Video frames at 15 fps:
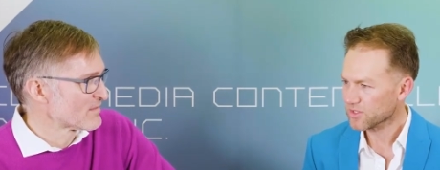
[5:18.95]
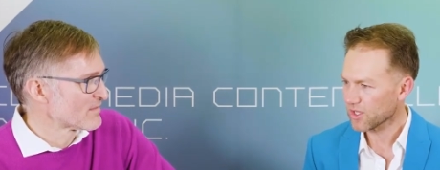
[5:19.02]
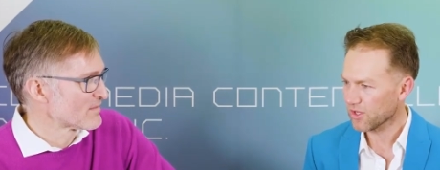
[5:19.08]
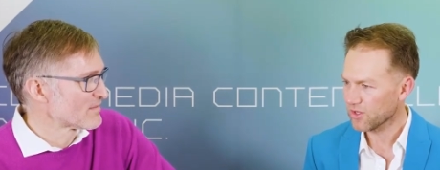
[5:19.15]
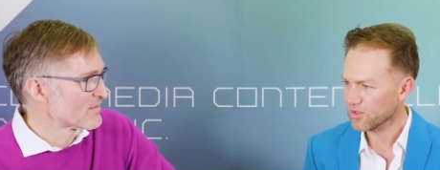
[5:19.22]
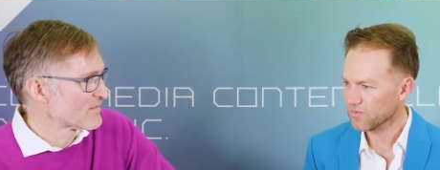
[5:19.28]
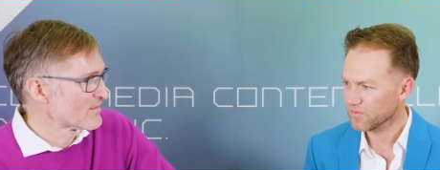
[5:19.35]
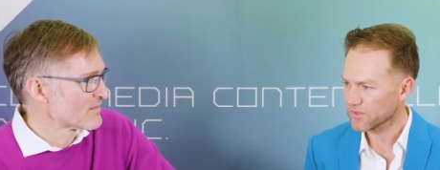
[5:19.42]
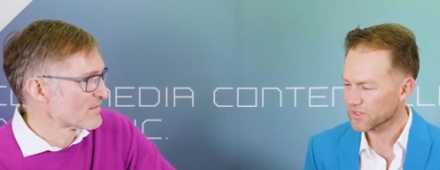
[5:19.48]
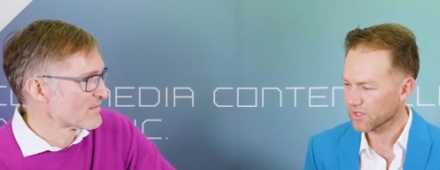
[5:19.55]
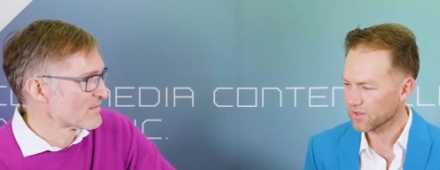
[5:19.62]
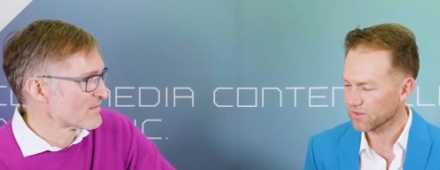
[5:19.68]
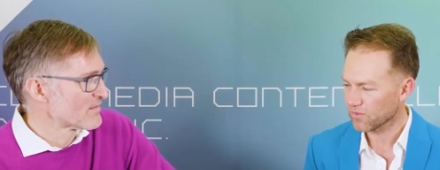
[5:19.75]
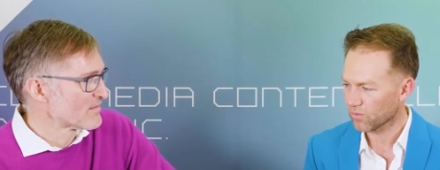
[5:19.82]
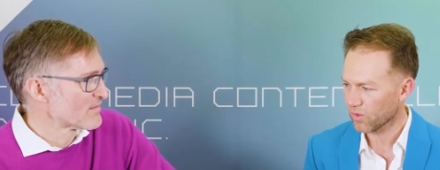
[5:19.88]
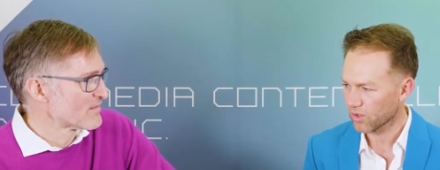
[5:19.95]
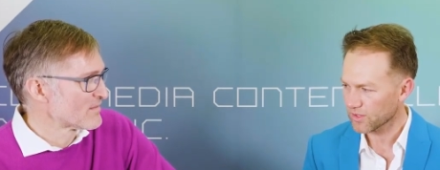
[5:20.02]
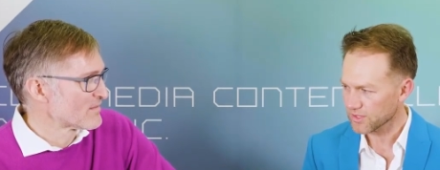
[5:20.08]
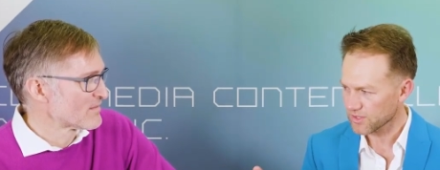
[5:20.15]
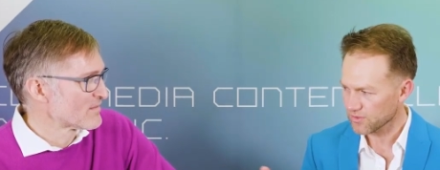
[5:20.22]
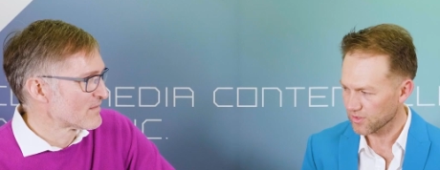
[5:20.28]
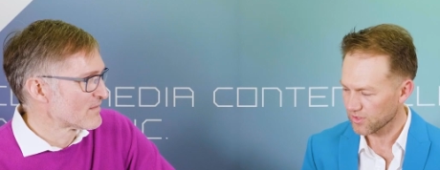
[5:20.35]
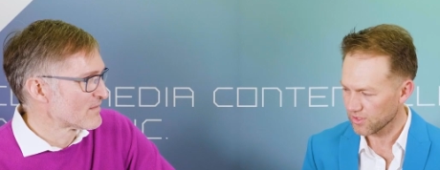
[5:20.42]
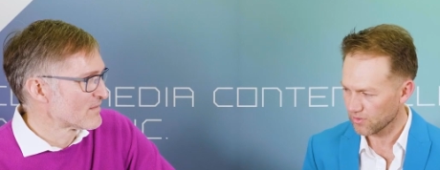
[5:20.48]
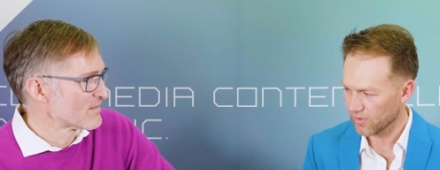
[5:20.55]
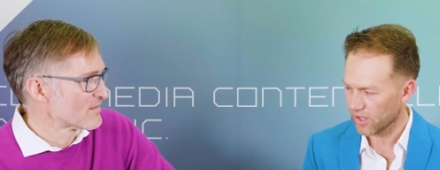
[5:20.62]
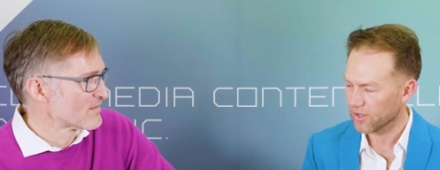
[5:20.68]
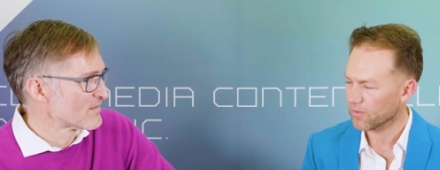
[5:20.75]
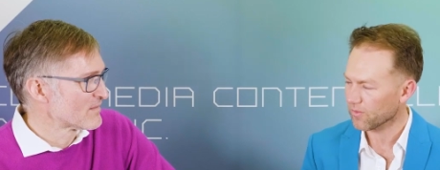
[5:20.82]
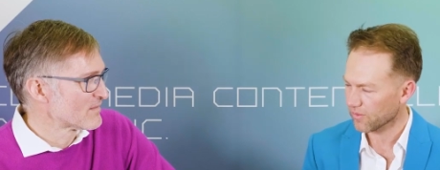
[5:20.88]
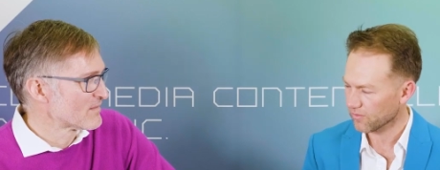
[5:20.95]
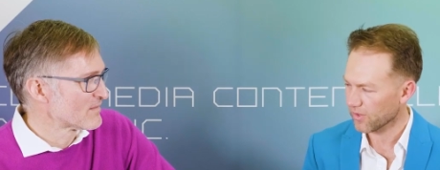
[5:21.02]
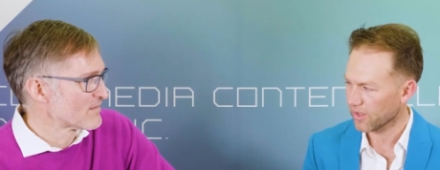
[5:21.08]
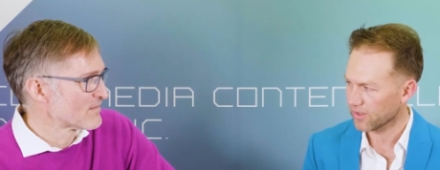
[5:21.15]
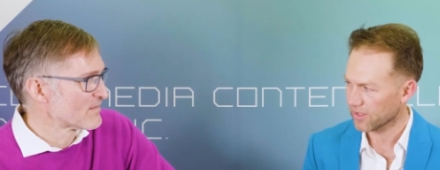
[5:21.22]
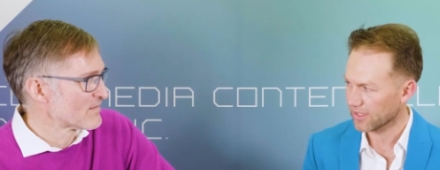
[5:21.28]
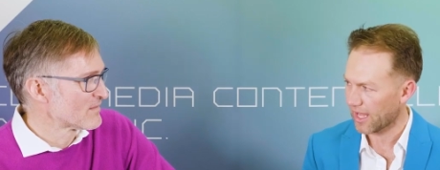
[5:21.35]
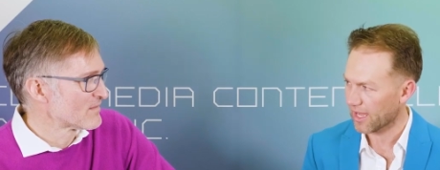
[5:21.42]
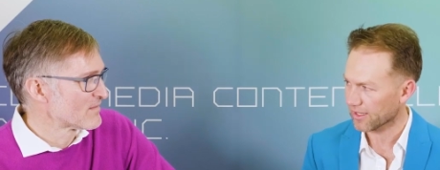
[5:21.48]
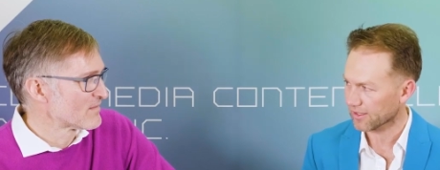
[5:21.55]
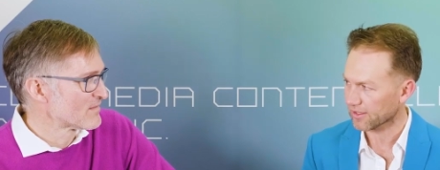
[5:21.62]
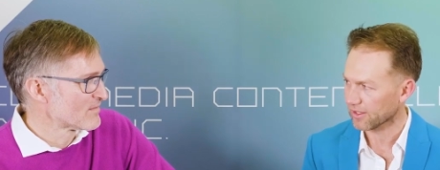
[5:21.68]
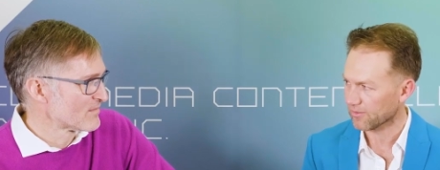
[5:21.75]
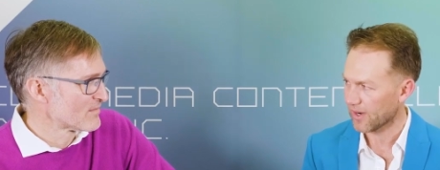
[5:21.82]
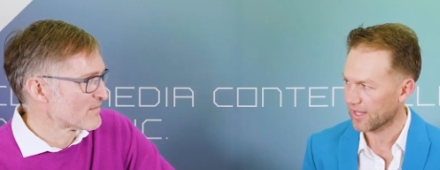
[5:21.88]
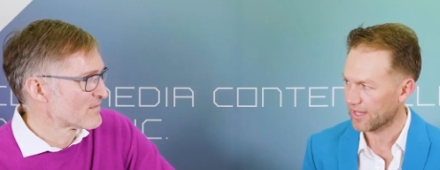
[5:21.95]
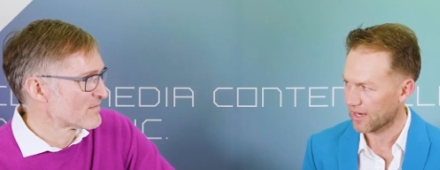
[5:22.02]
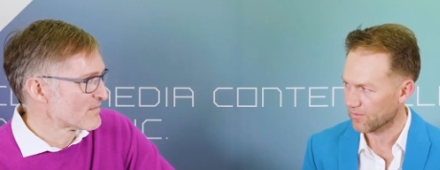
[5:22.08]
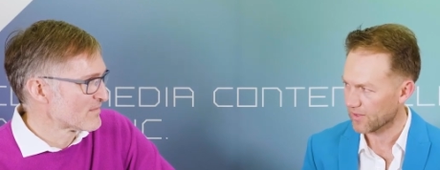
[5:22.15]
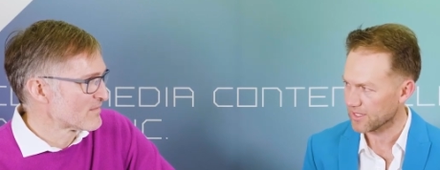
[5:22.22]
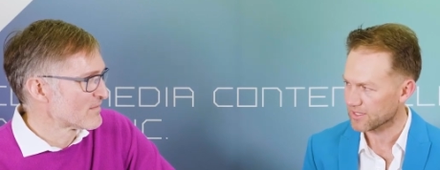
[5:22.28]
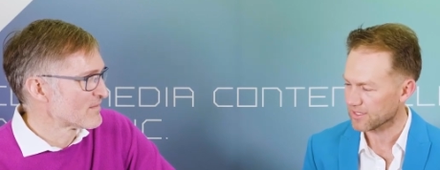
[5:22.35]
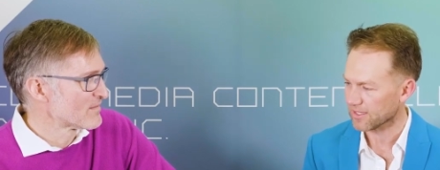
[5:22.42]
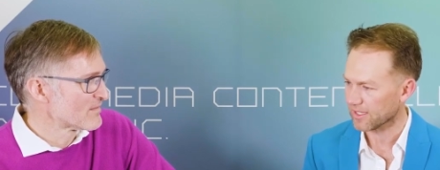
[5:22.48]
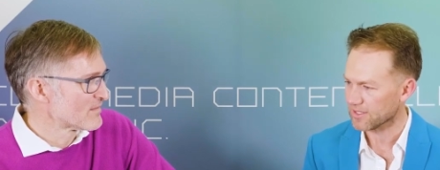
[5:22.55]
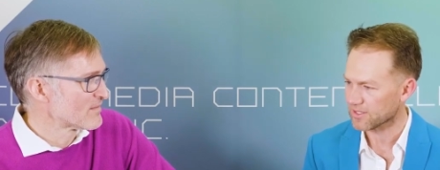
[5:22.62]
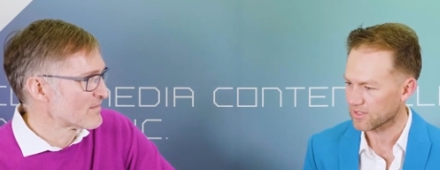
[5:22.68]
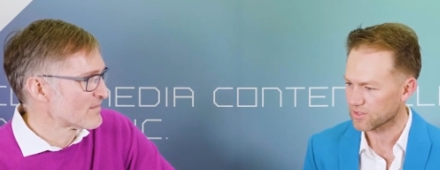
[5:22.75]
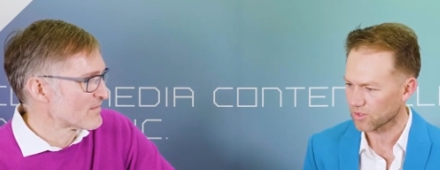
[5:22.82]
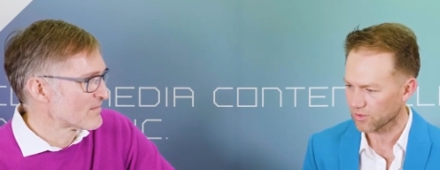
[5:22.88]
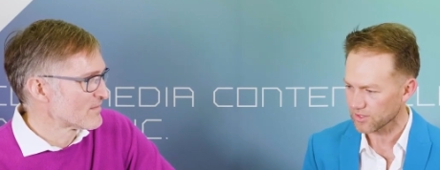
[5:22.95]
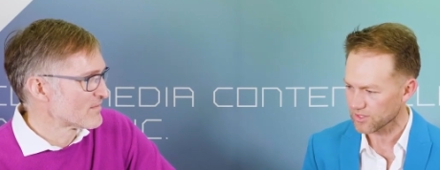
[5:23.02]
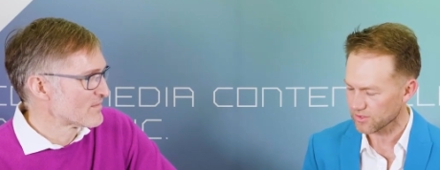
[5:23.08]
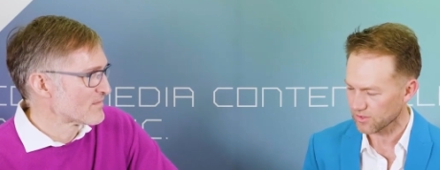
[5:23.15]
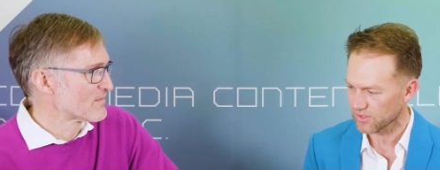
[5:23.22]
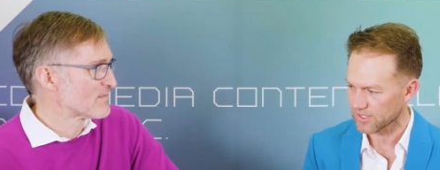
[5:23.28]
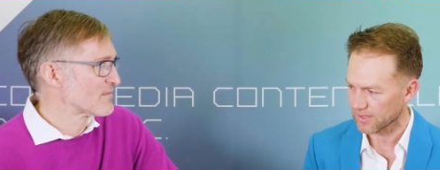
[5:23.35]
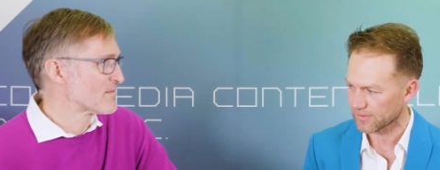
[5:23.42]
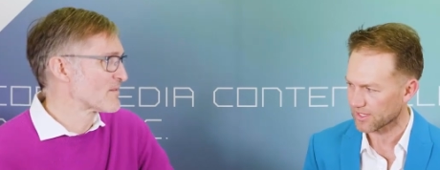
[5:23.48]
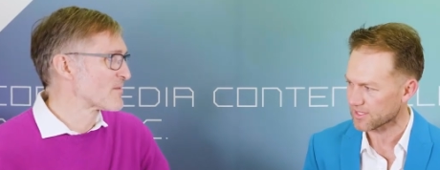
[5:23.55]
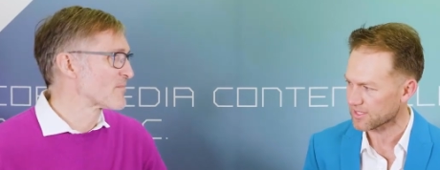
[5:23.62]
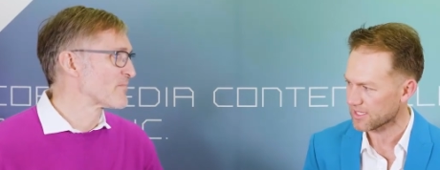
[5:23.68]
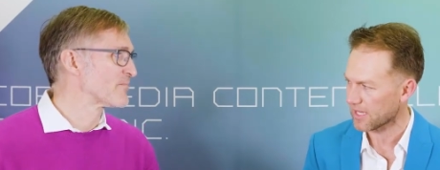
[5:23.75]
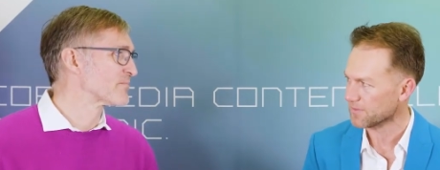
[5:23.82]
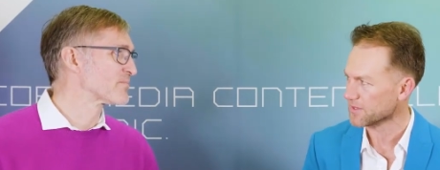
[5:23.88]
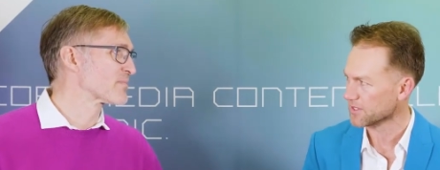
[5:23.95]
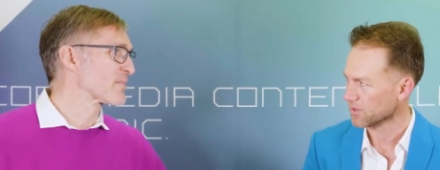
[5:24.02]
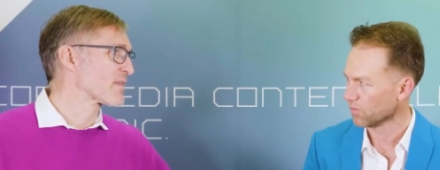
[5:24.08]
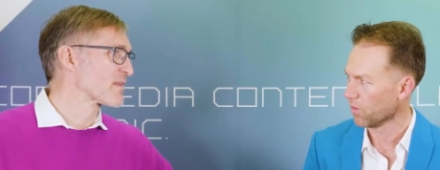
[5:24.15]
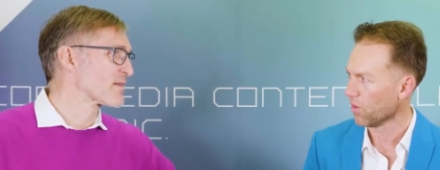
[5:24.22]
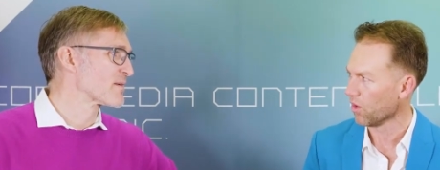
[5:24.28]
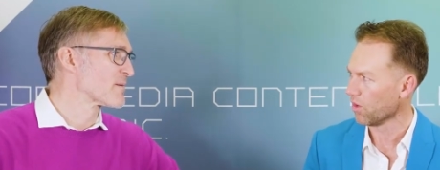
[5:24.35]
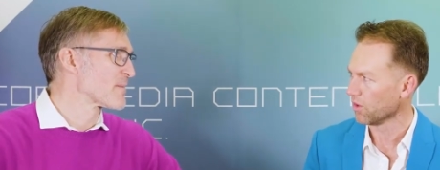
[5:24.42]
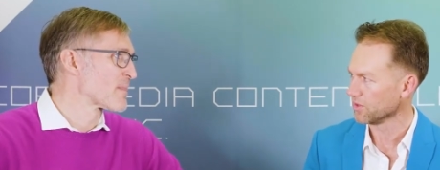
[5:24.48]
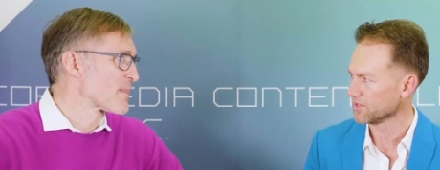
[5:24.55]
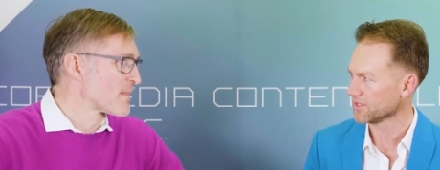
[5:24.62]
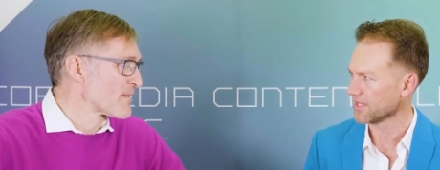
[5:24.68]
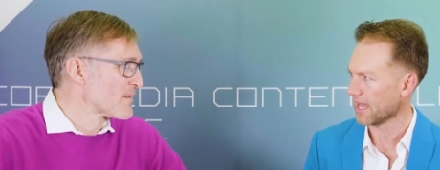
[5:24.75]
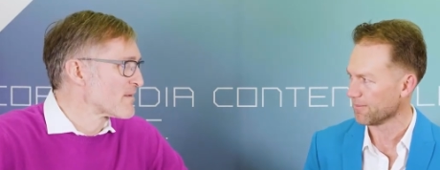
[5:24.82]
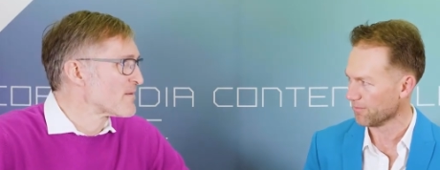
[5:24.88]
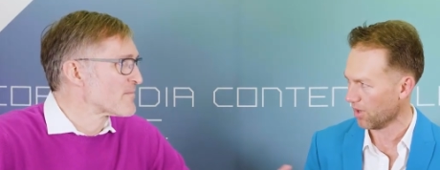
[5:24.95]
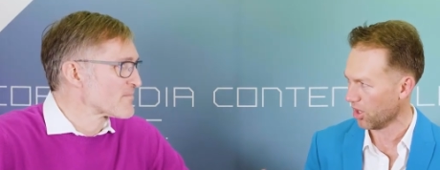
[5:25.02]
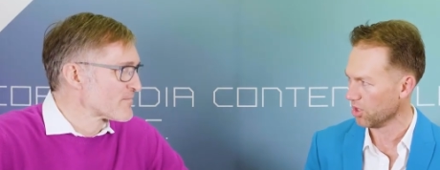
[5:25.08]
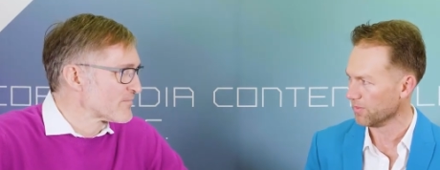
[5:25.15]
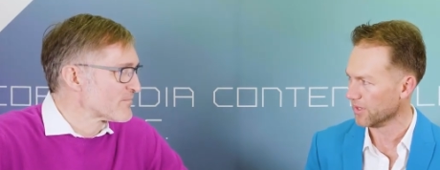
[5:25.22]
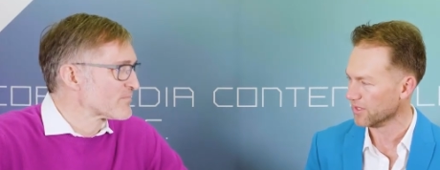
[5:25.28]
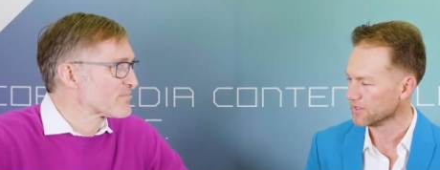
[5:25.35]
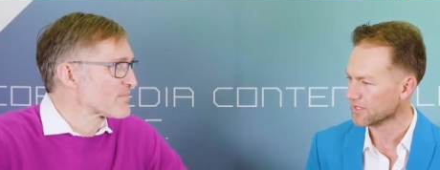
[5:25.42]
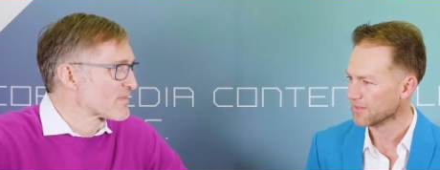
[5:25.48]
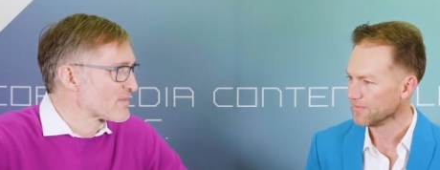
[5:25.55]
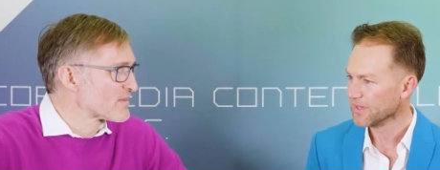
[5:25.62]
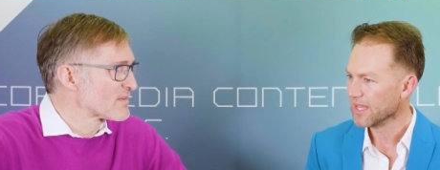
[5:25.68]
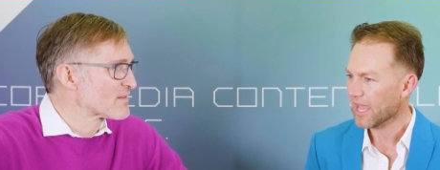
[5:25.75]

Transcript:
Speaker 1: So, so walk us through. You wrote wrote an article around that recently. So, talk us through some of the steps towards that moment,